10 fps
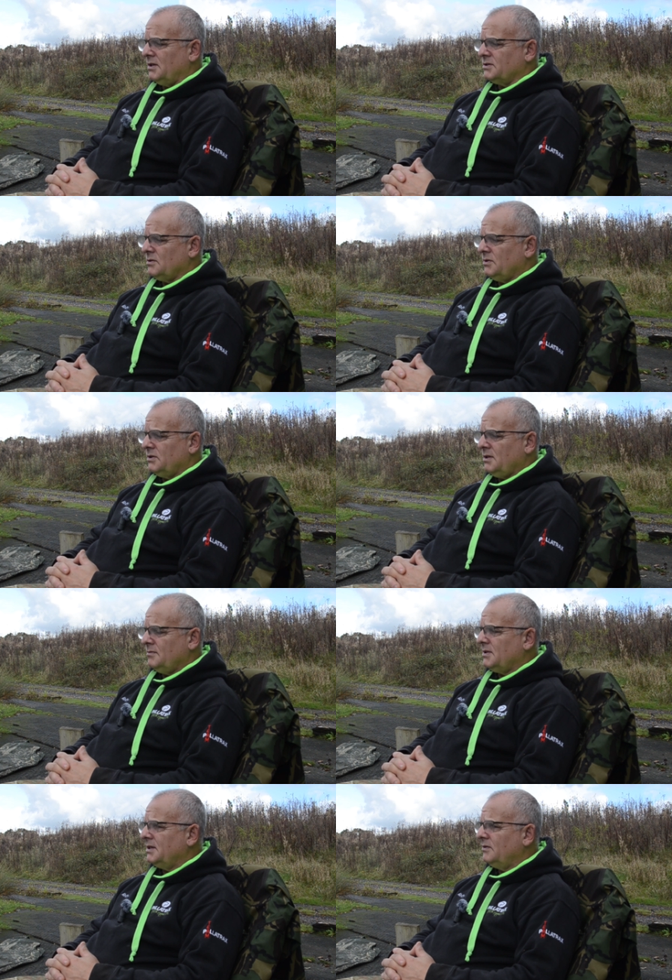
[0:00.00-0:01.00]
so I'm going to
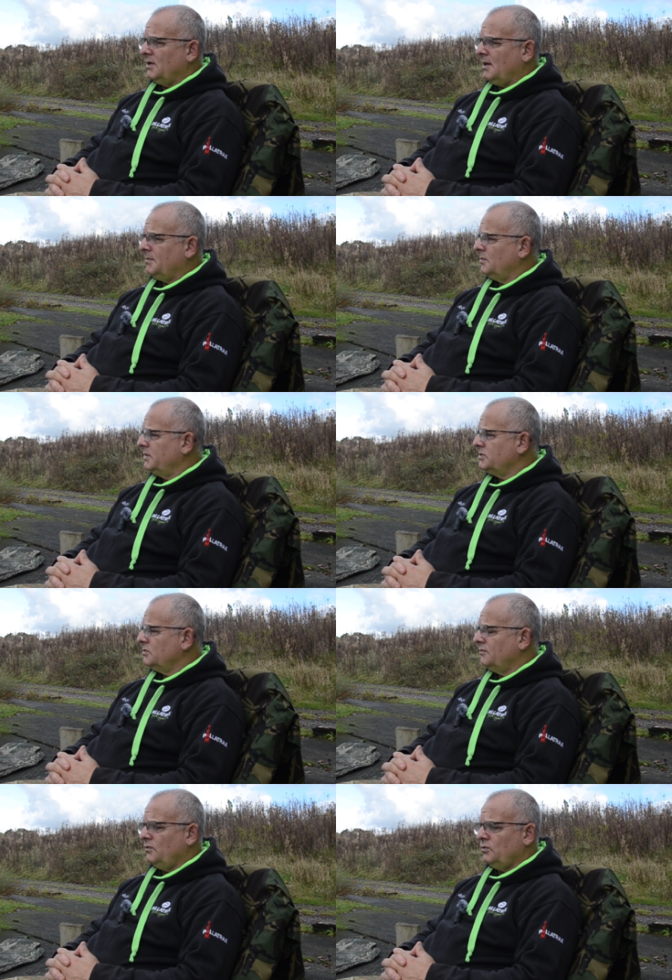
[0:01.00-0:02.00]
come down here in a couple of weeks
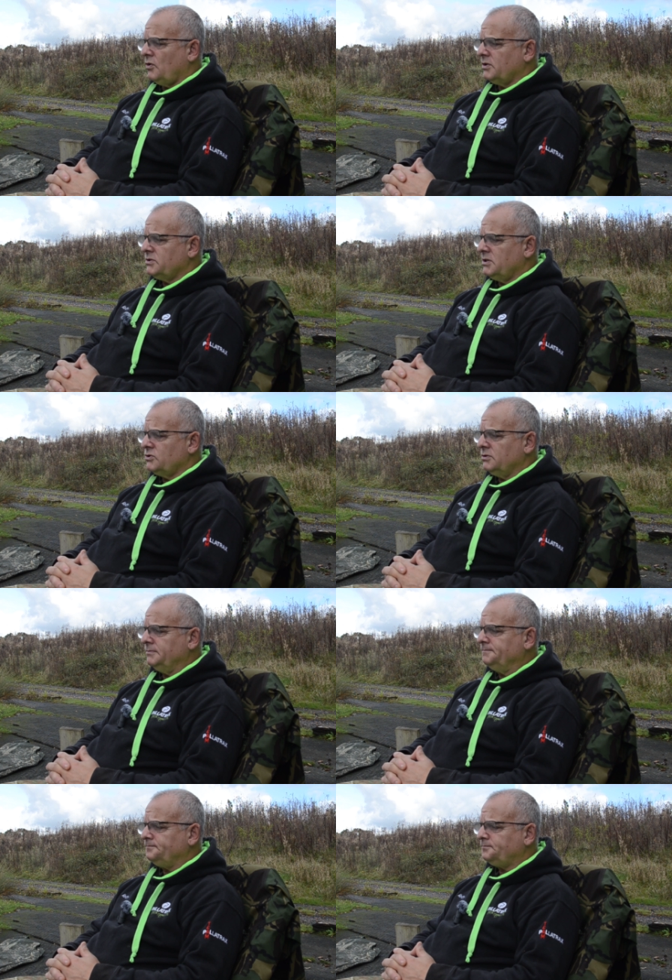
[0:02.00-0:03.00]
to a full night session
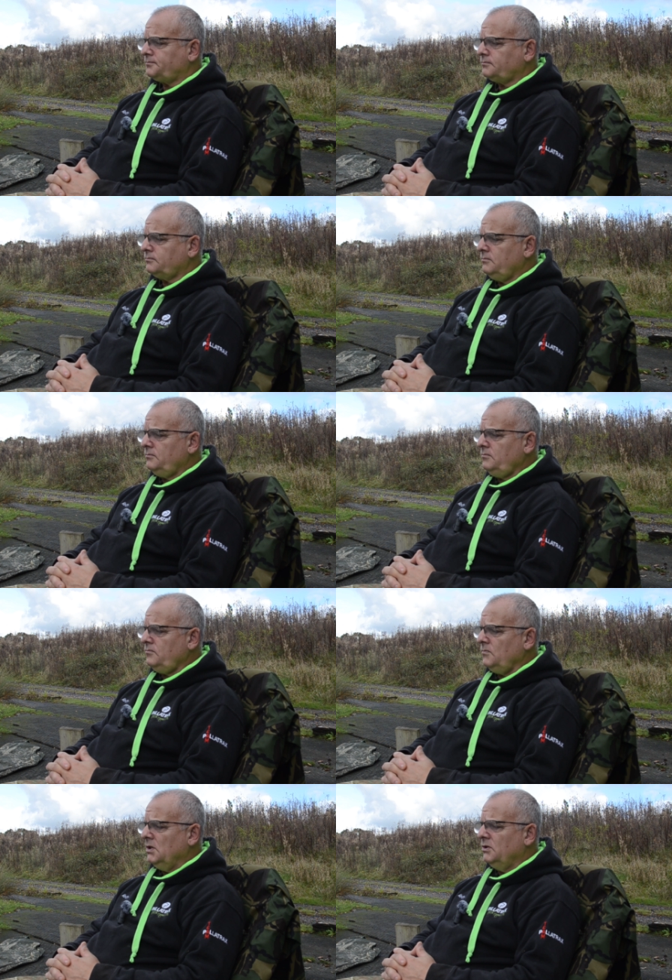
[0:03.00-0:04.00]

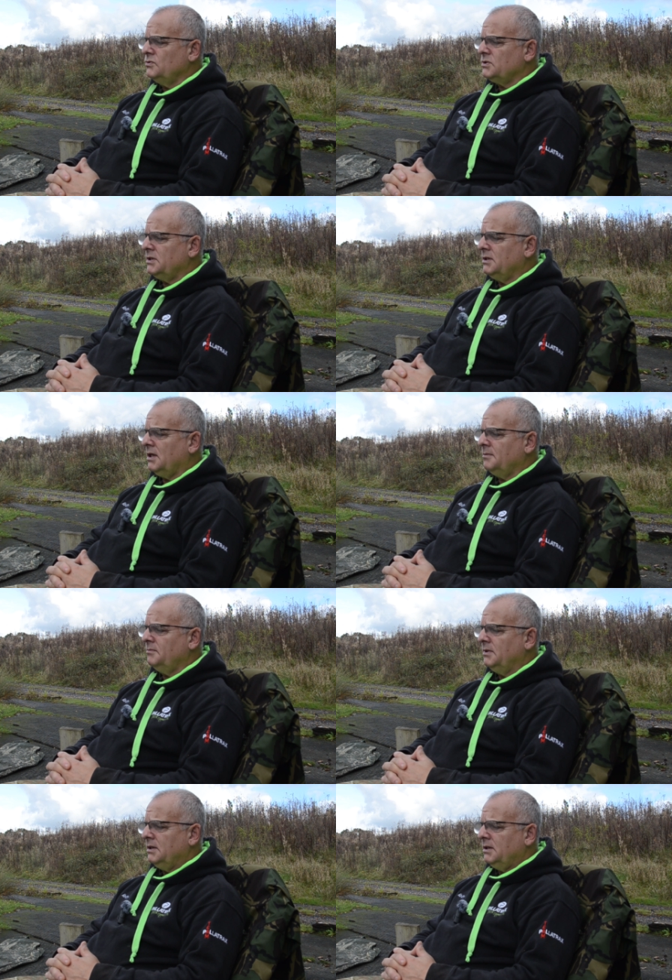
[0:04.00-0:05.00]
using
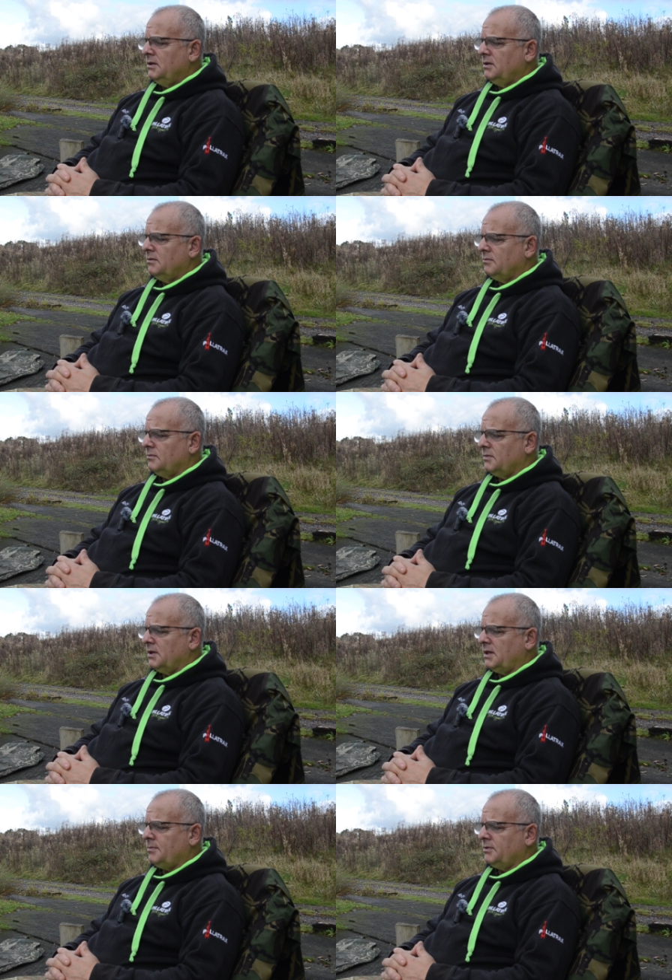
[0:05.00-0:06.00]
a
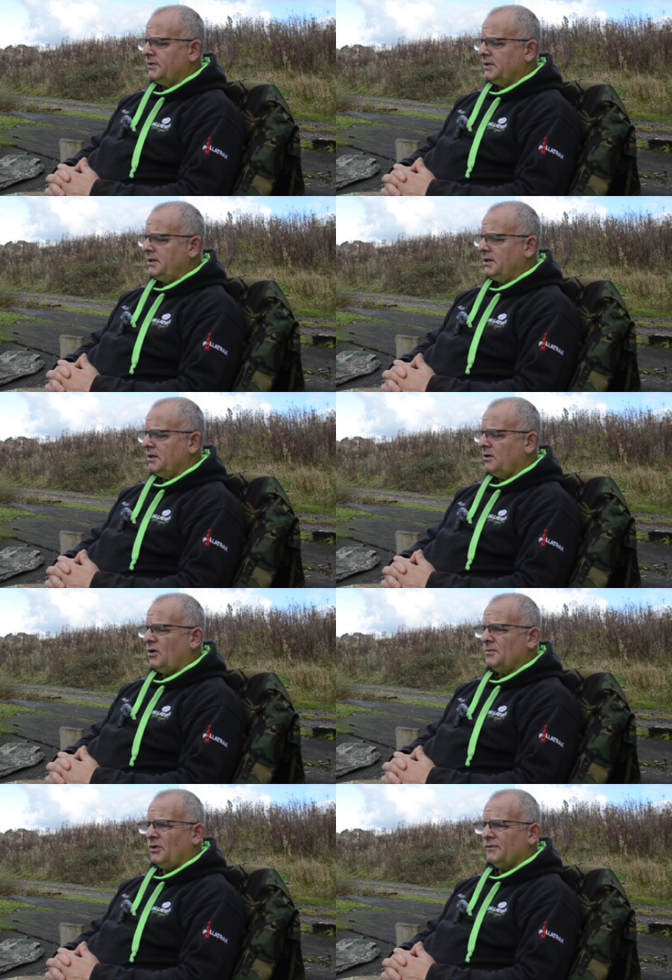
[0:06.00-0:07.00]
couple of the
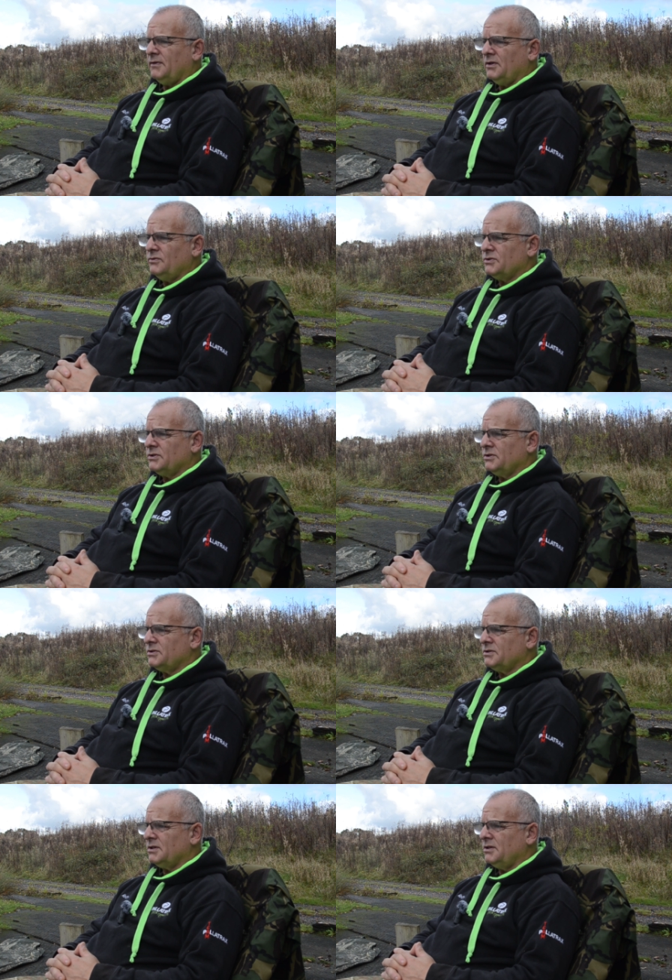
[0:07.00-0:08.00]
iBite floats that
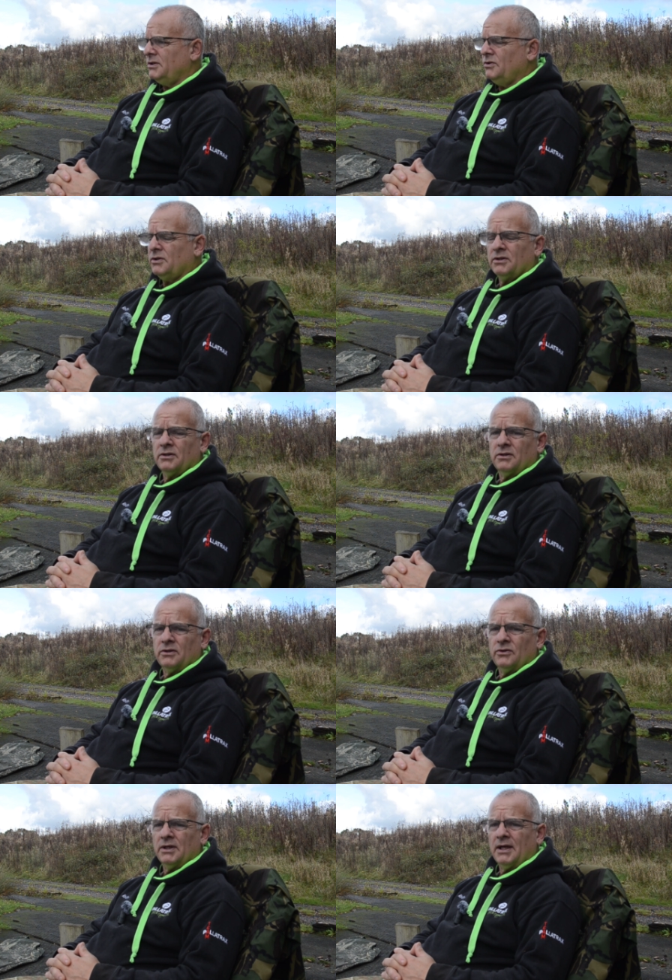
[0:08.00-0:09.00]
you
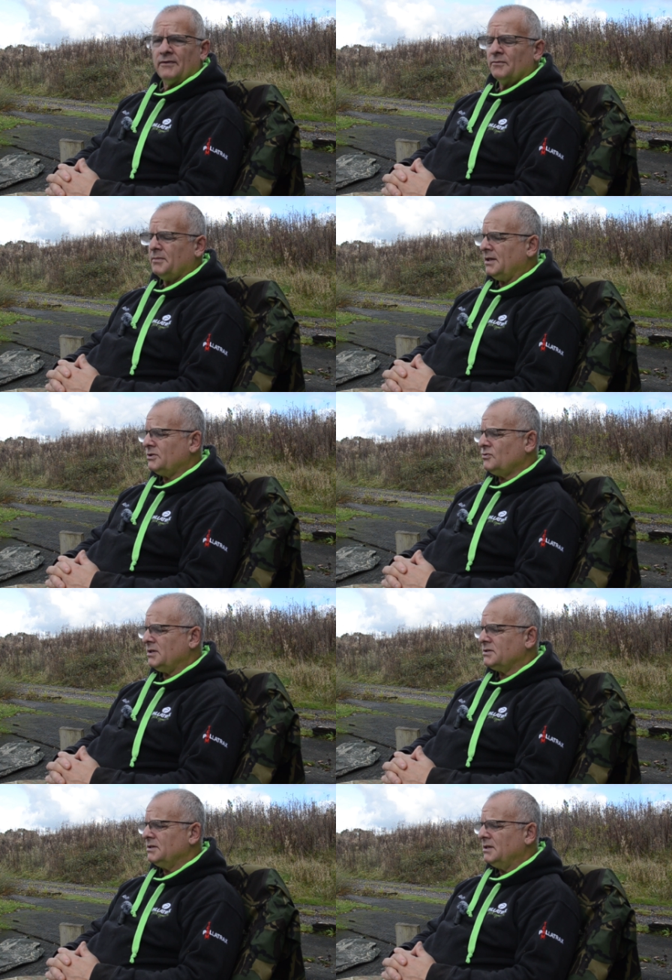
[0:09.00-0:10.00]
can get from
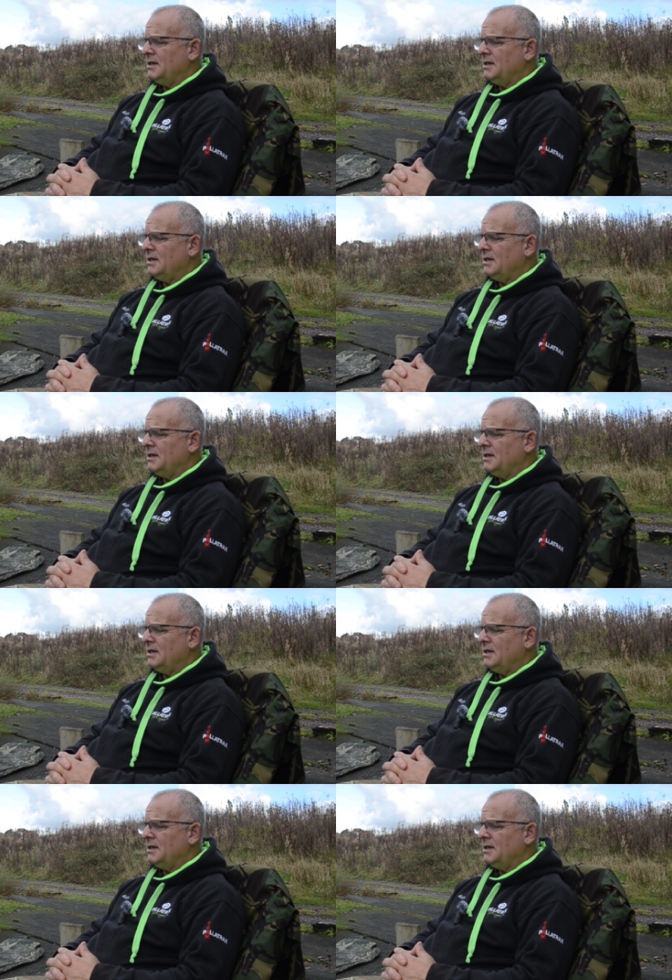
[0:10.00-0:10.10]
Palatrax.